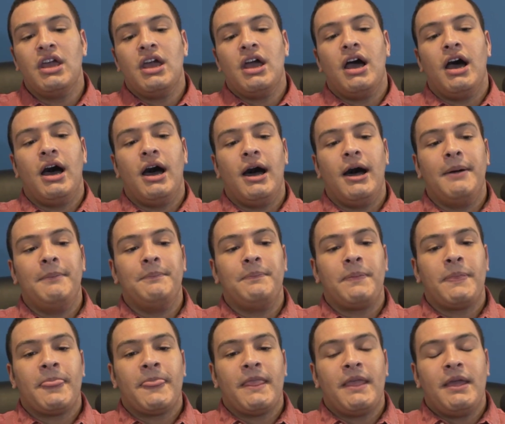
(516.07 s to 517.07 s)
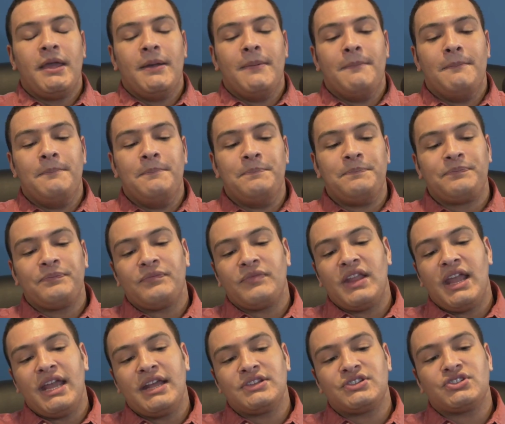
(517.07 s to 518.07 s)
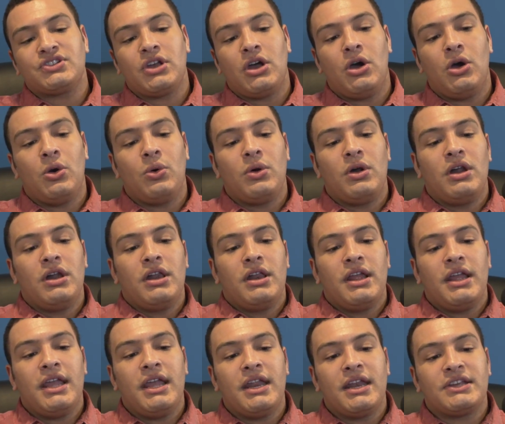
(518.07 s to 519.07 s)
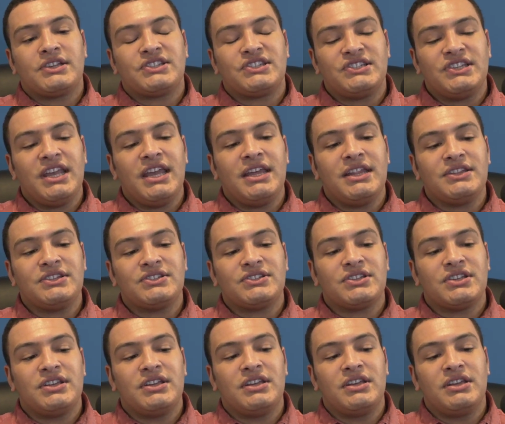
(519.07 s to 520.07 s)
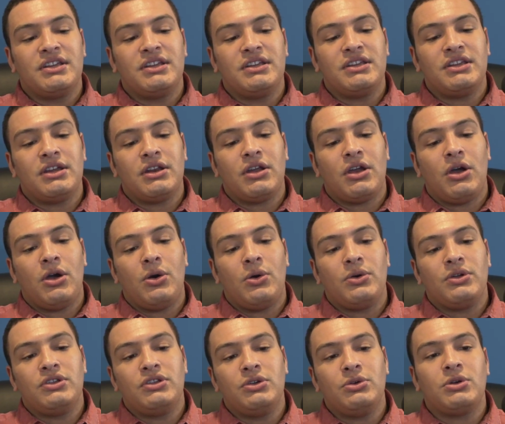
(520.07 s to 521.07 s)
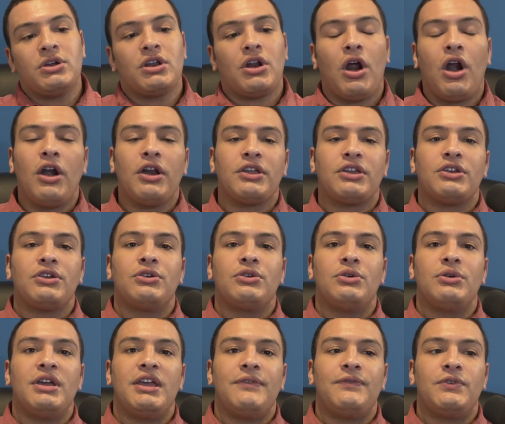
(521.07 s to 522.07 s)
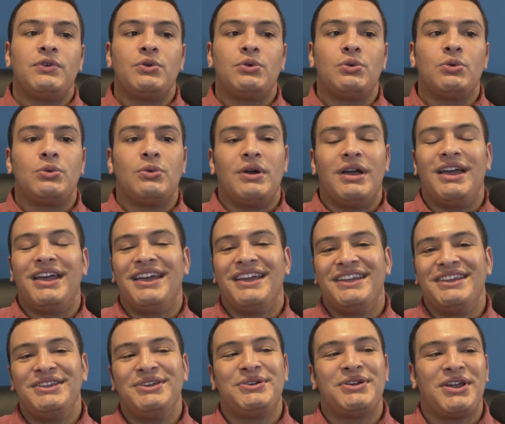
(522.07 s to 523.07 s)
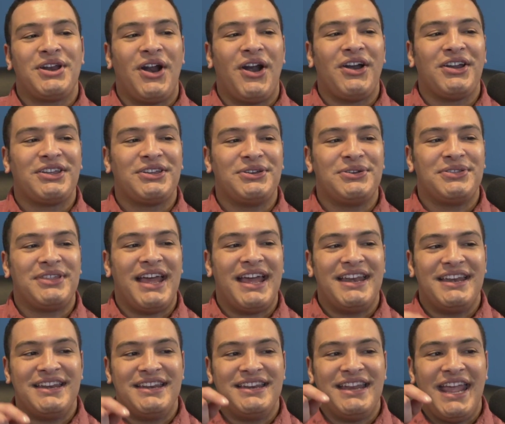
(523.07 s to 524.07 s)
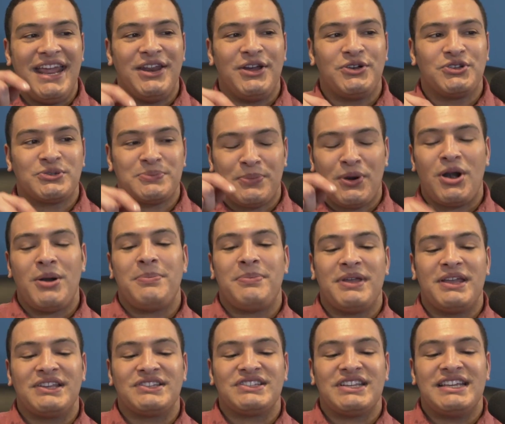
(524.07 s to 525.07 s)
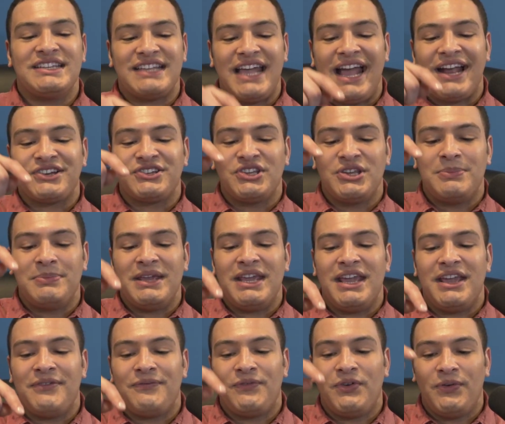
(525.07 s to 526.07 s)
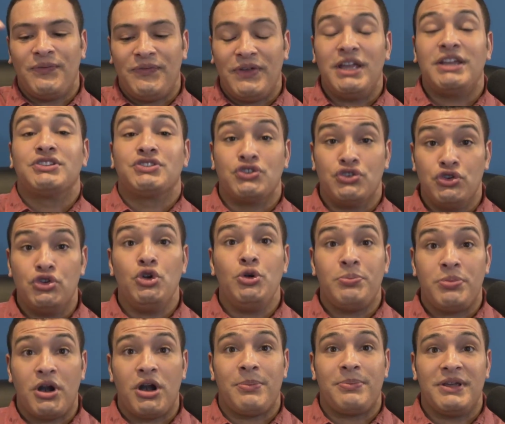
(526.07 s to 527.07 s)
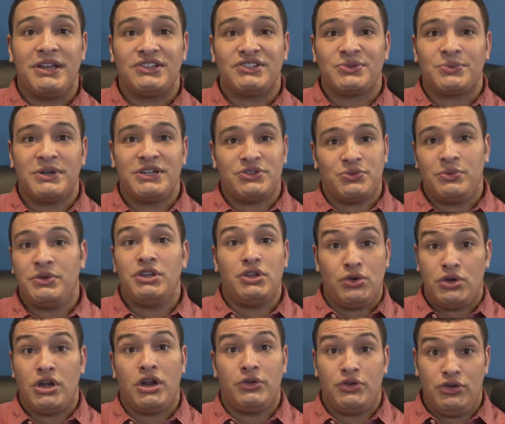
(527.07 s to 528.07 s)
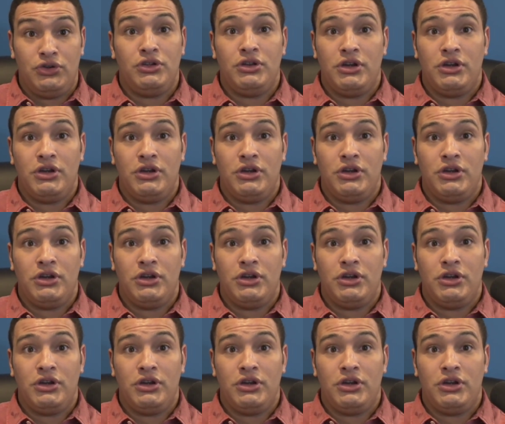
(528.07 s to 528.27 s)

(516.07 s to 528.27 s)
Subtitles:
And so, in a sense, you could argue, you could argue that NATO's purpose is actually being fulfilled. Its new purpose, which you can,